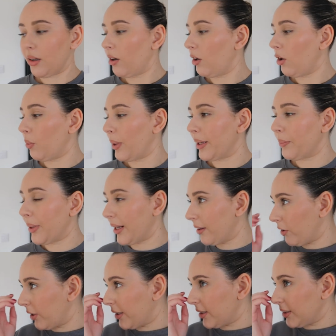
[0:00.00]
the hallway, when
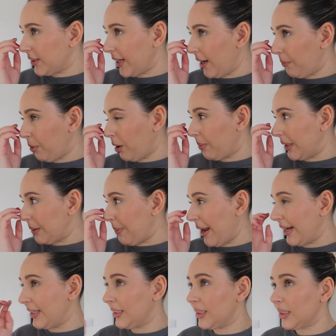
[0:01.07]
I can get probably a
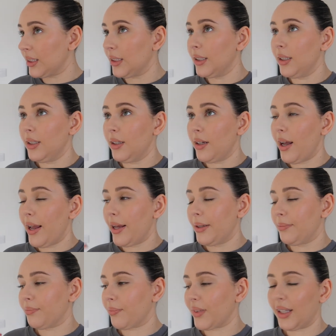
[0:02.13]
paint,
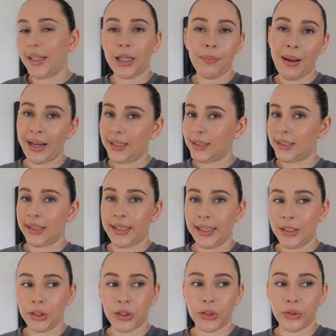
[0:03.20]
like a paint in the
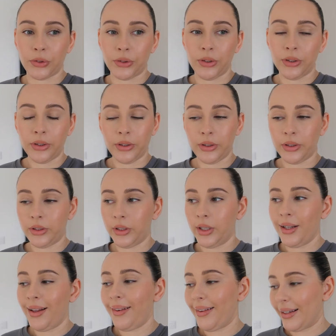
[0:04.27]
kitchen done,
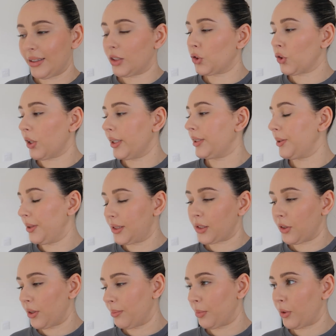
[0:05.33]
let that dry, do the
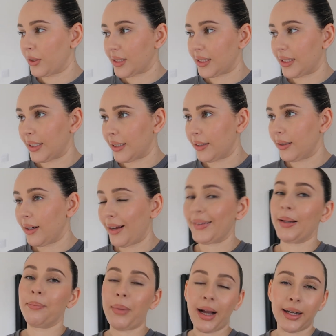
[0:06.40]
skirting boards in here, and
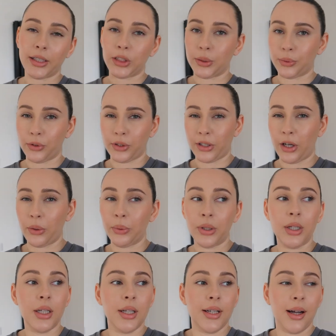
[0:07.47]
then back and do another coat.
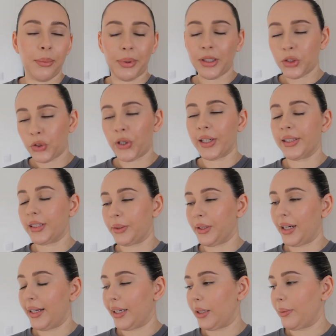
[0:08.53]
I'm gonna try and do
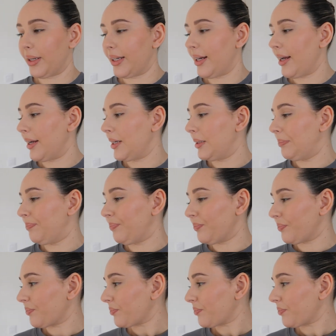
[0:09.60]
that anyway,